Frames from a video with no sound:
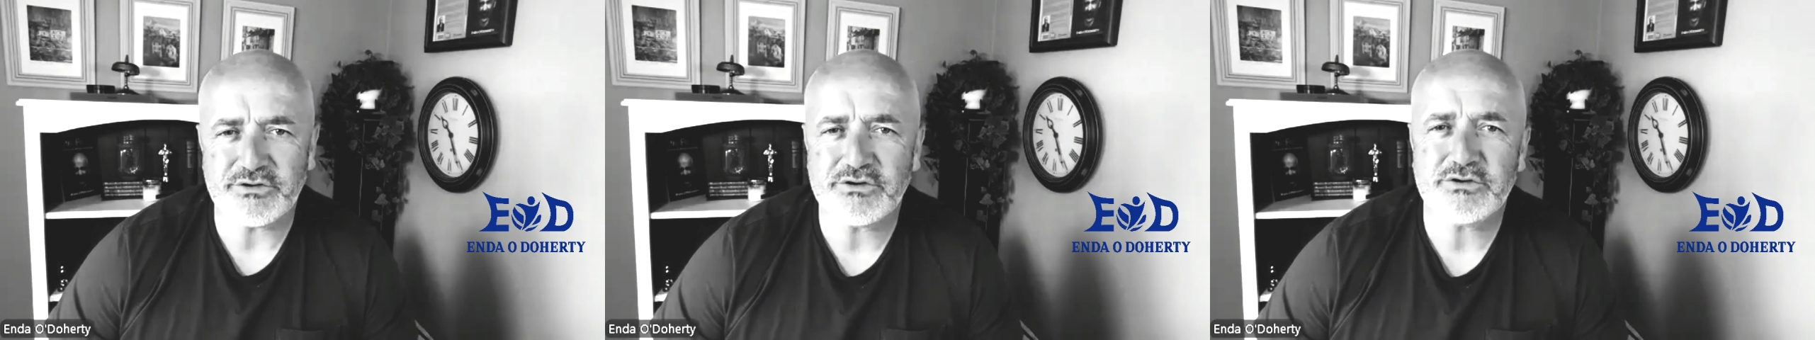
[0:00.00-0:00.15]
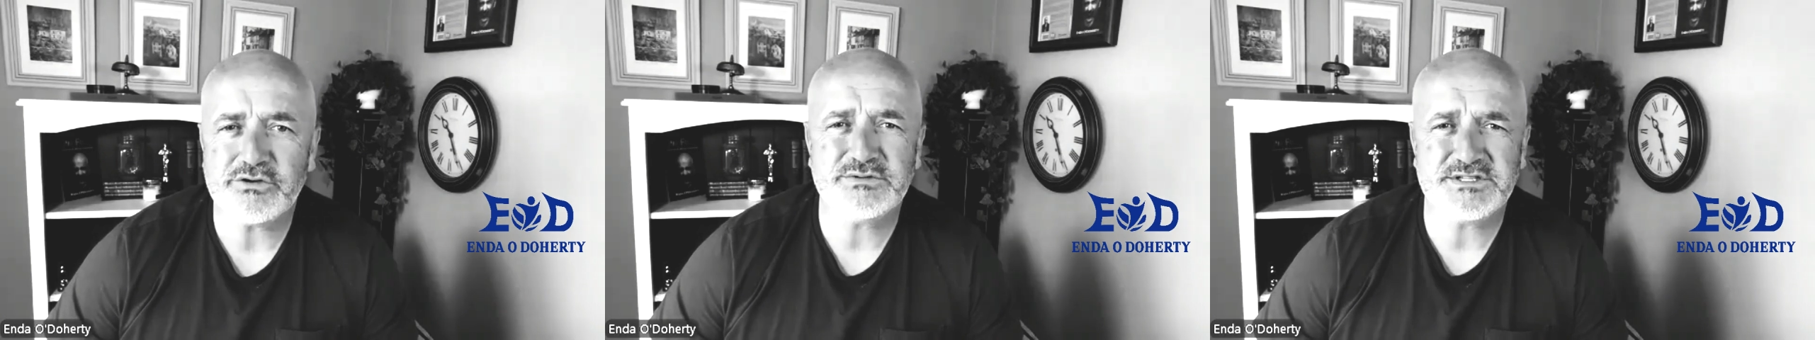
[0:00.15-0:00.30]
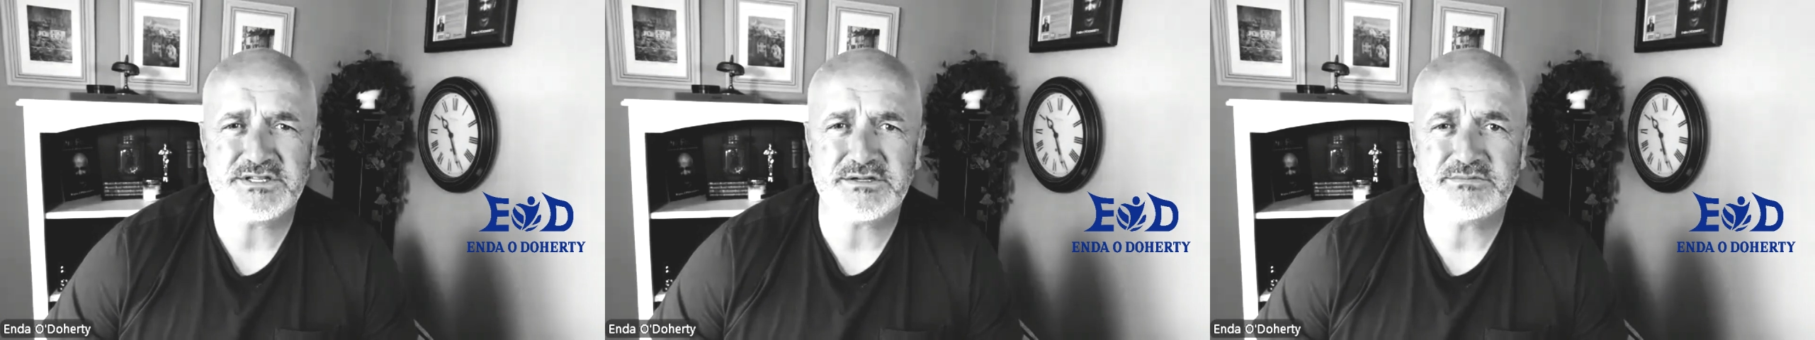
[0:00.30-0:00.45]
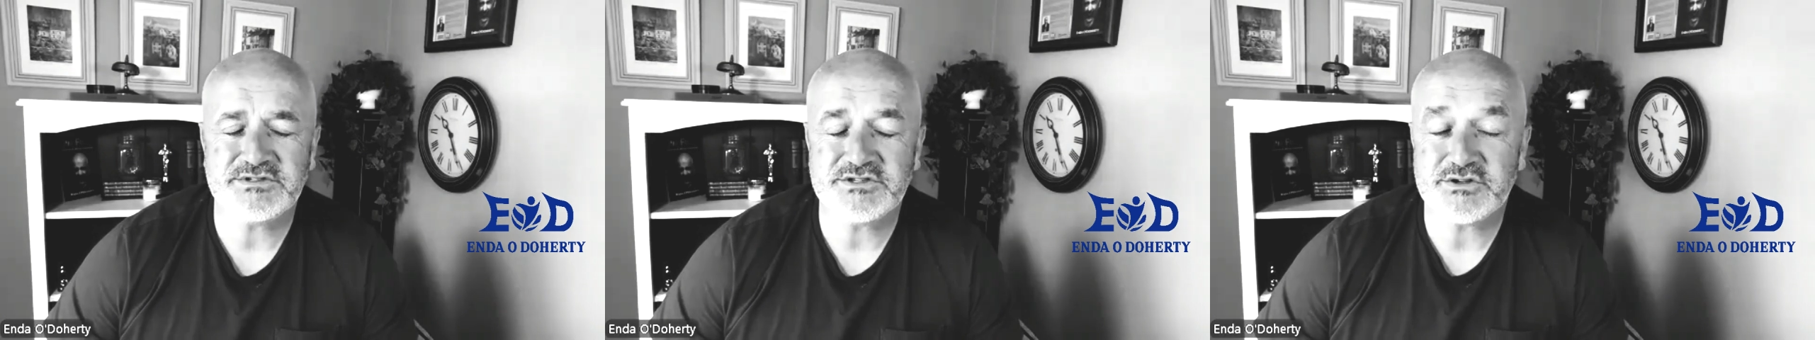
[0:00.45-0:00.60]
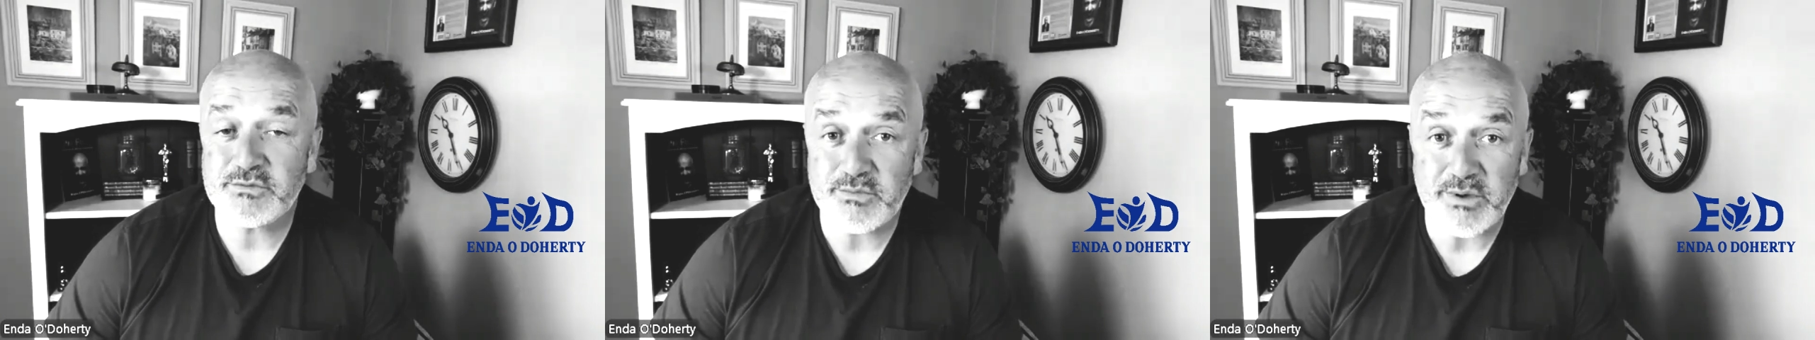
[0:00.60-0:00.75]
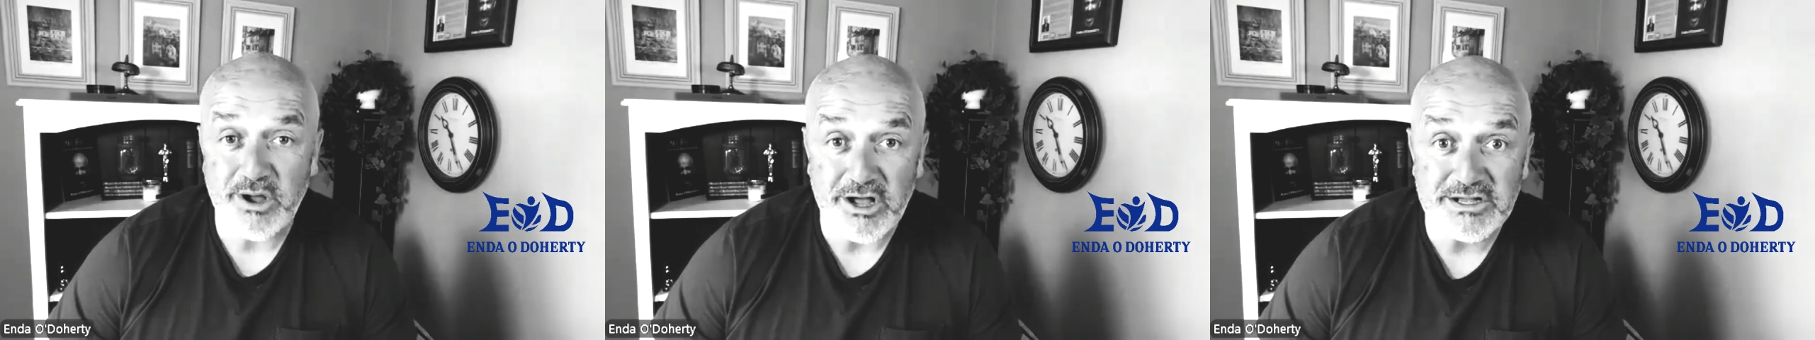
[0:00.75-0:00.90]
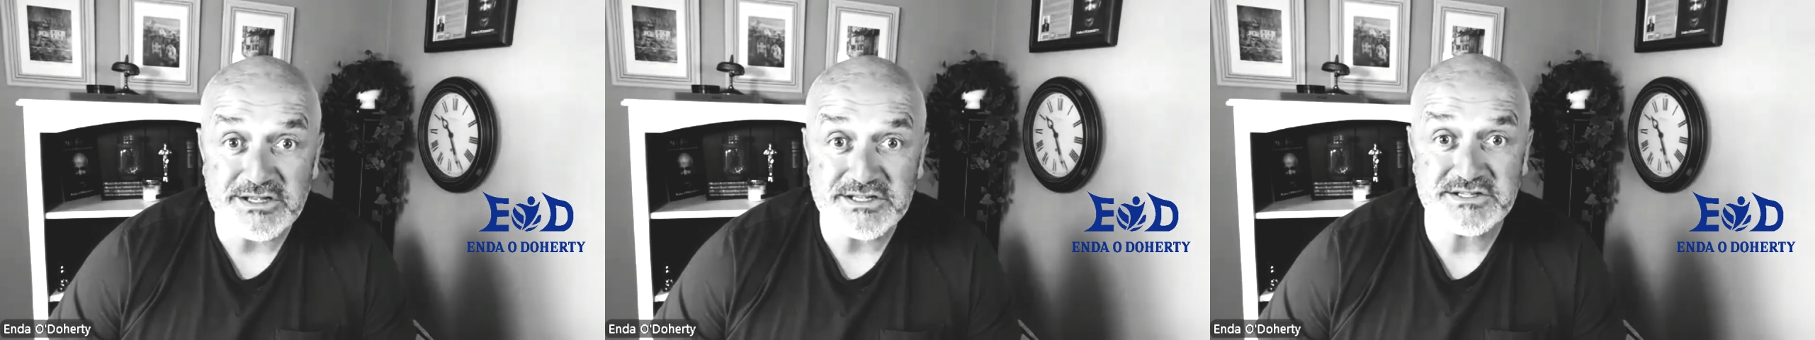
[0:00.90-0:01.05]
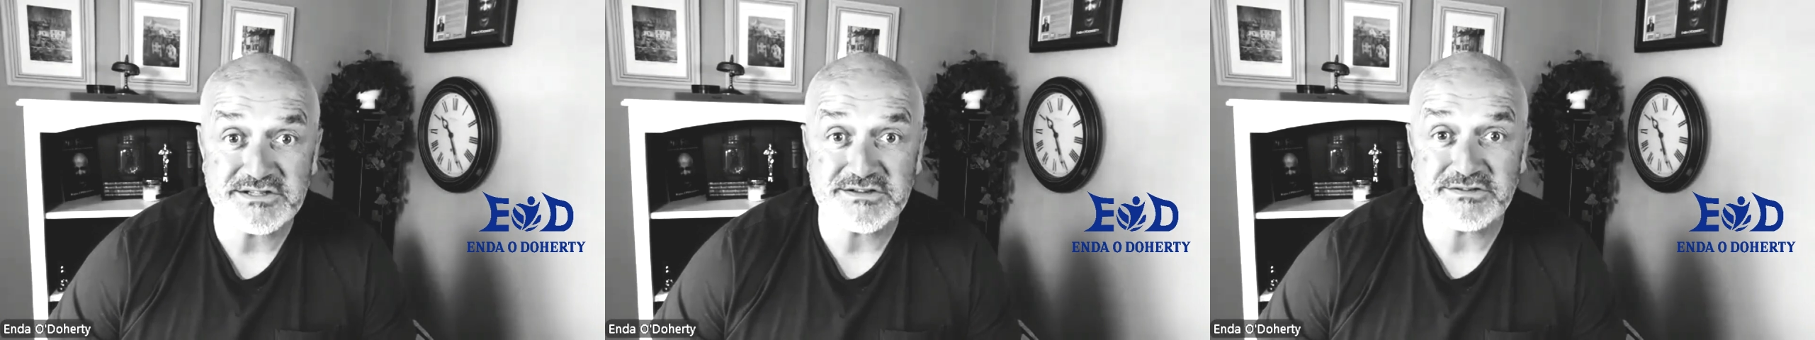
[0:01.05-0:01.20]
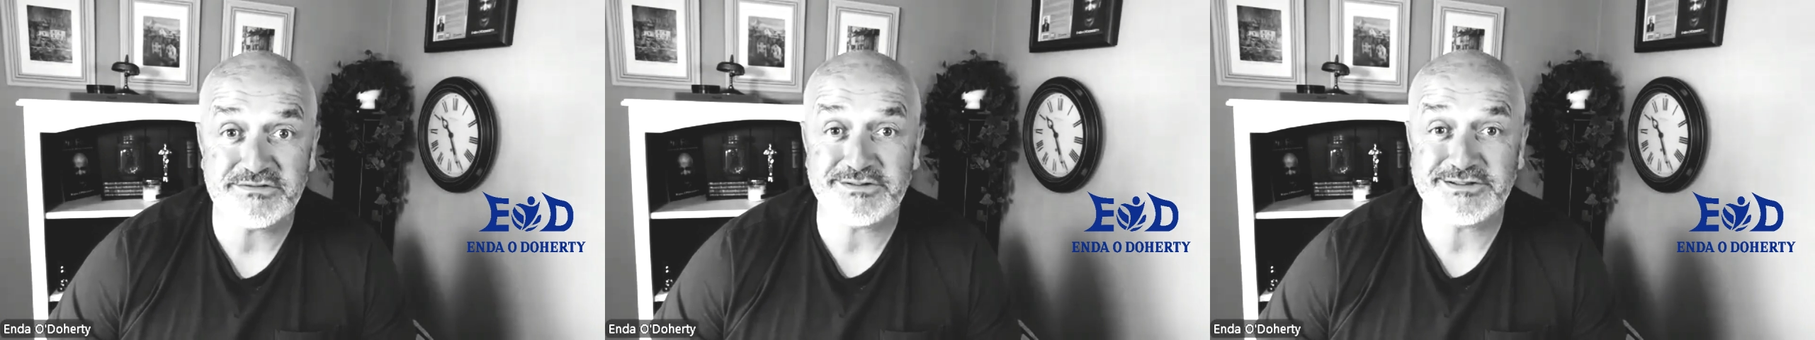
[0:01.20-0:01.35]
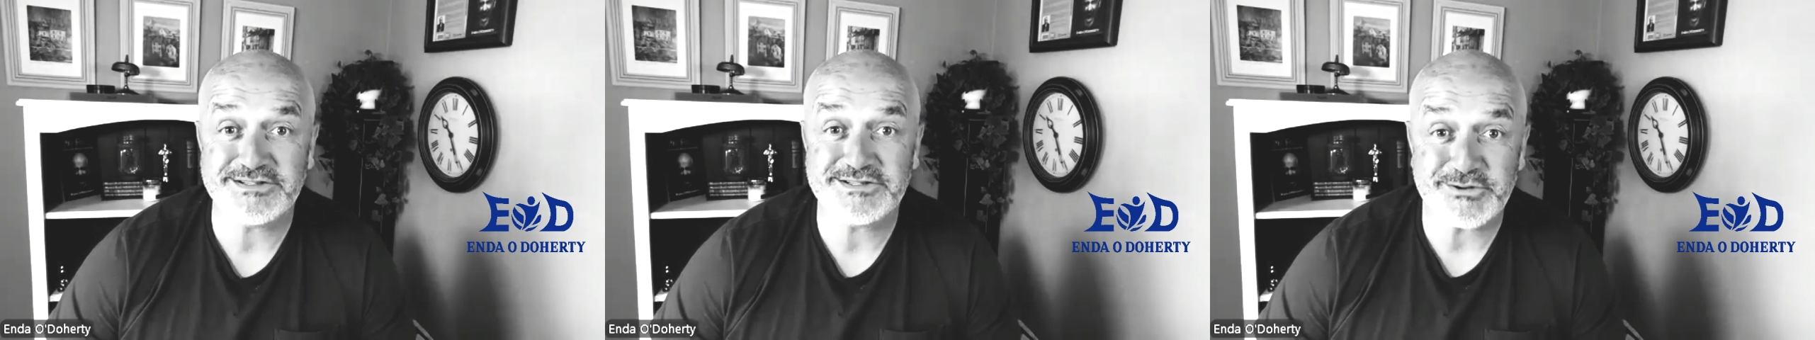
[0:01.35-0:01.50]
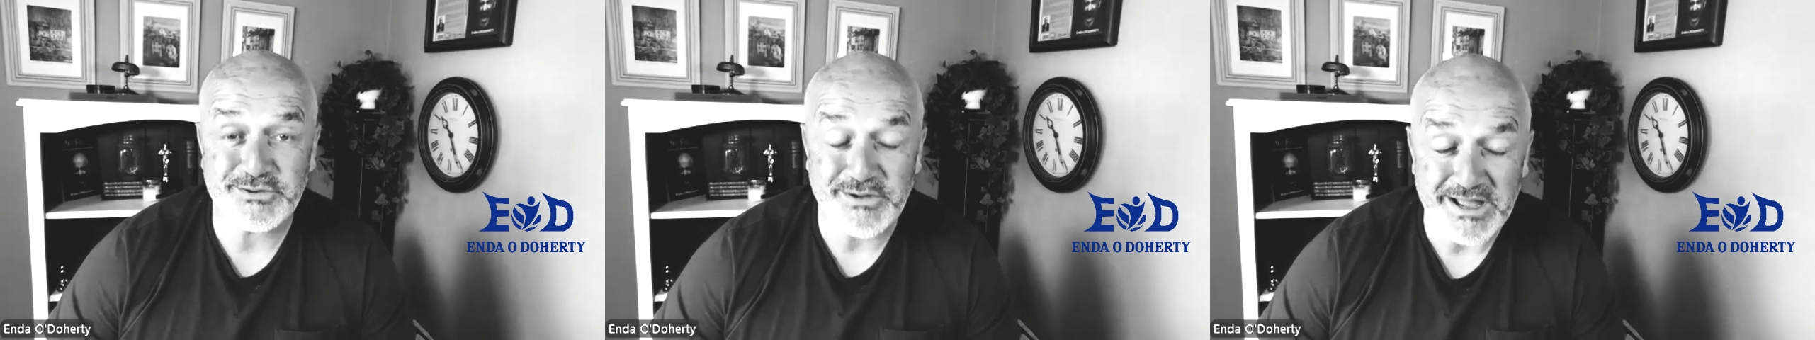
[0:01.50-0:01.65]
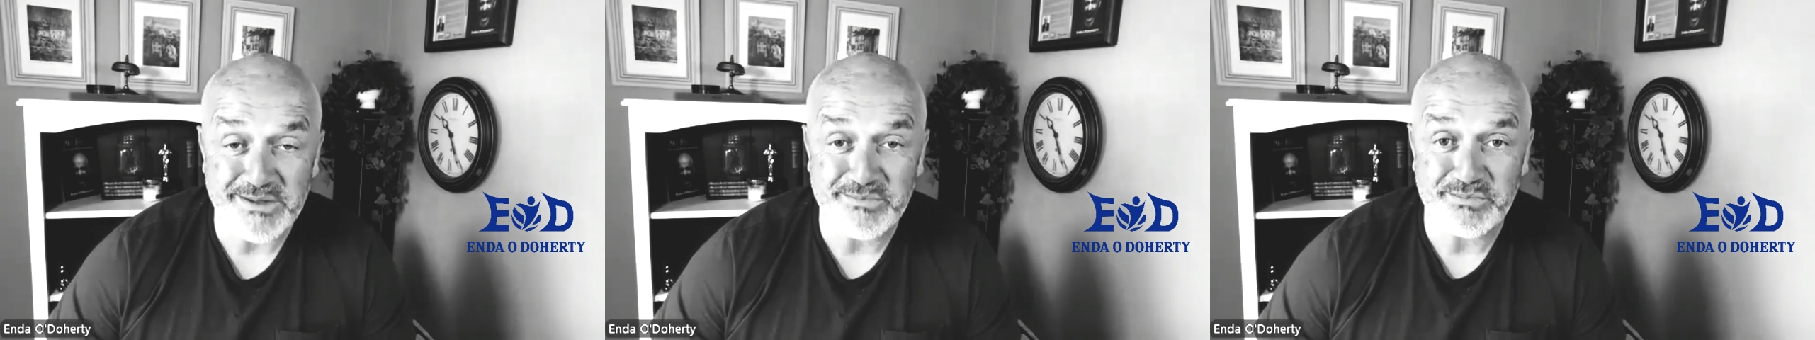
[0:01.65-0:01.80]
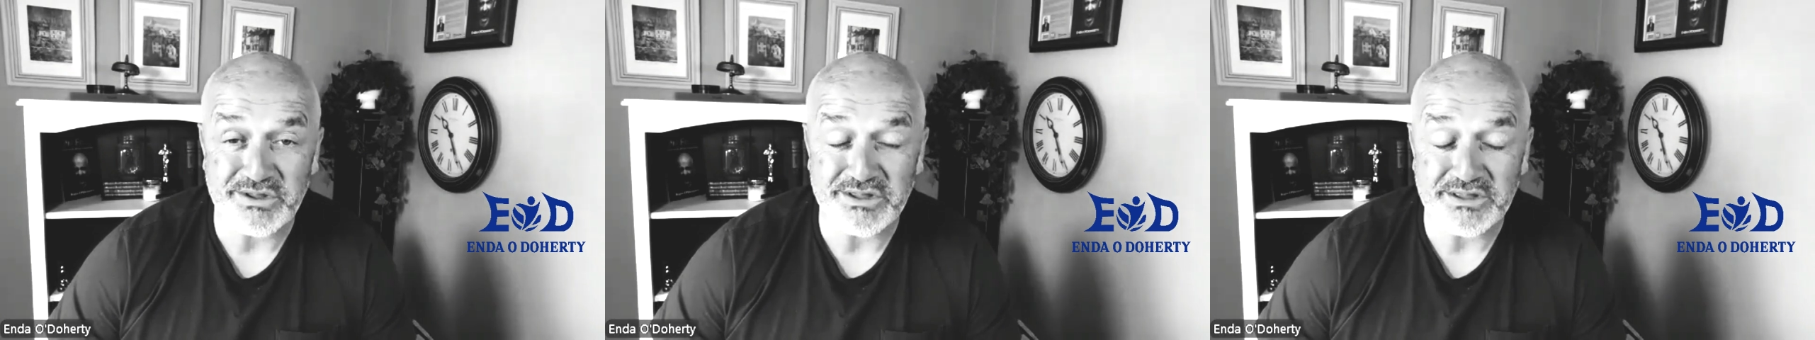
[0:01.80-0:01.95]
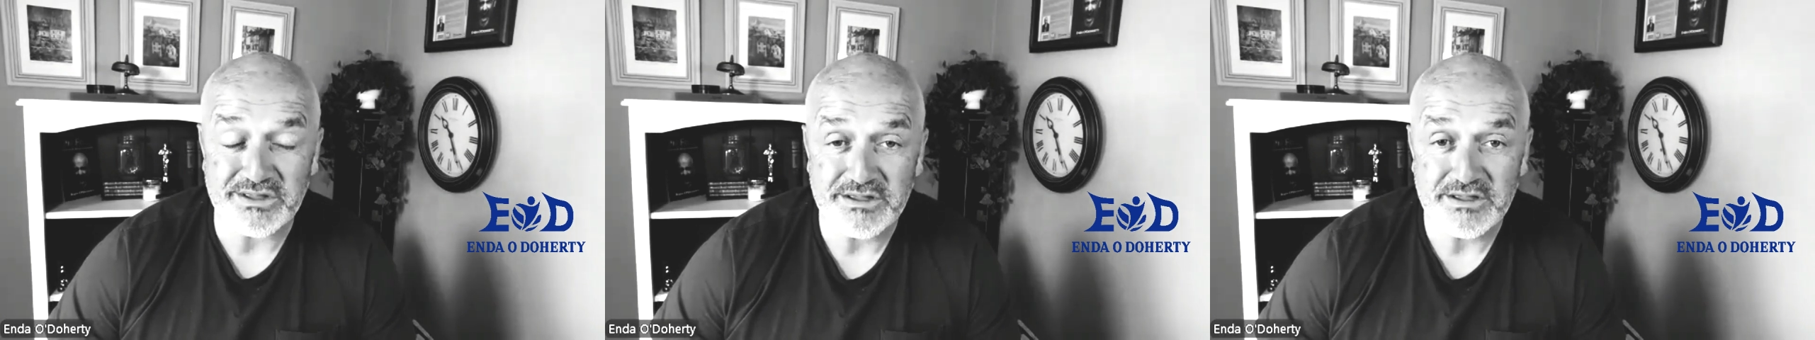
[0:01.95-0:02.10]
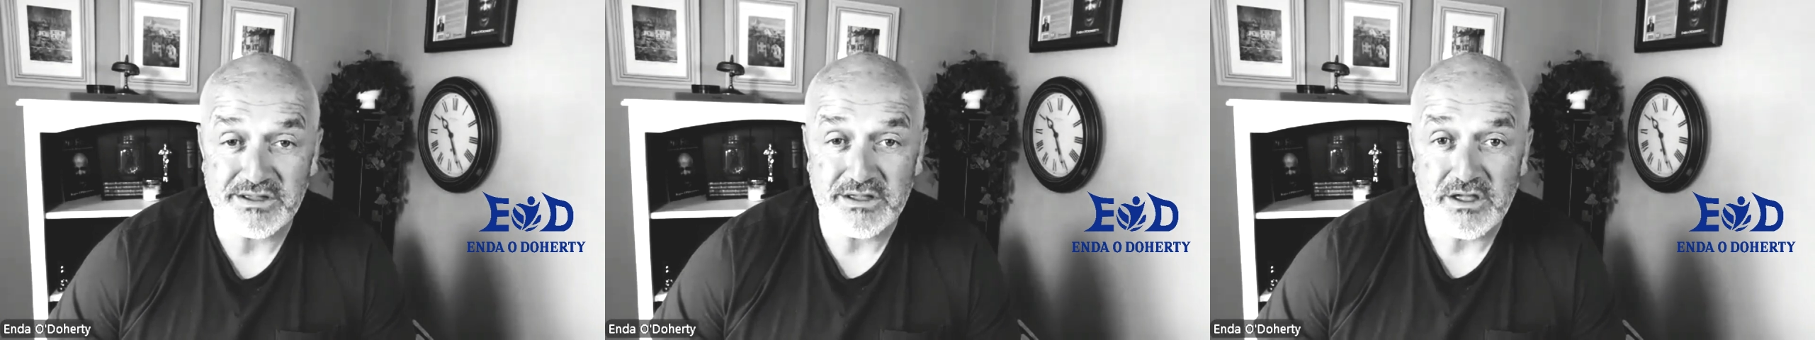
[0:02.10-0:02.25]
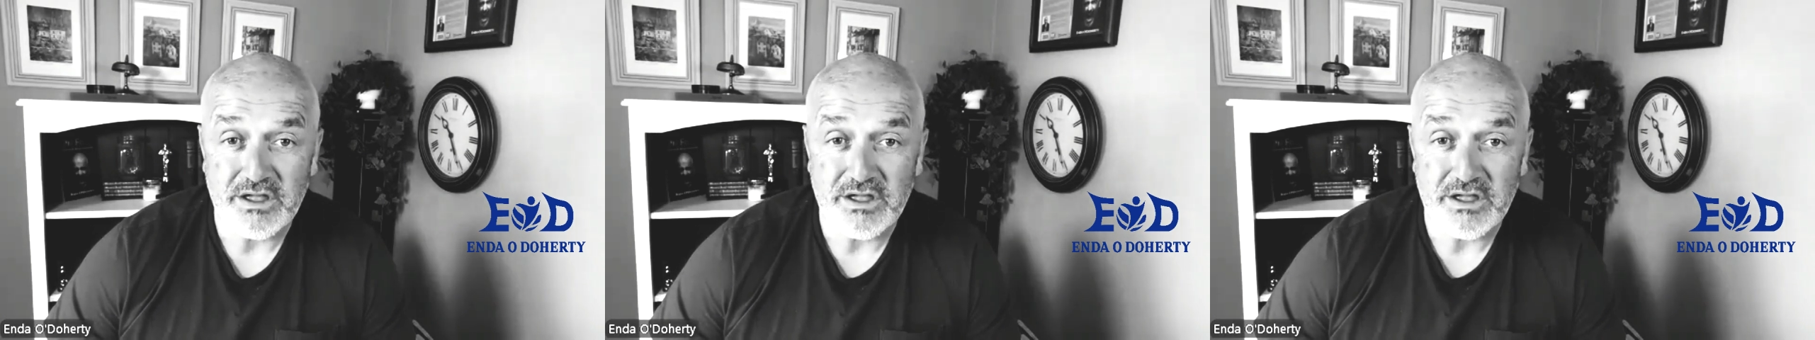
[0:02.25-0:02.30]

You always seem so positive and so happy.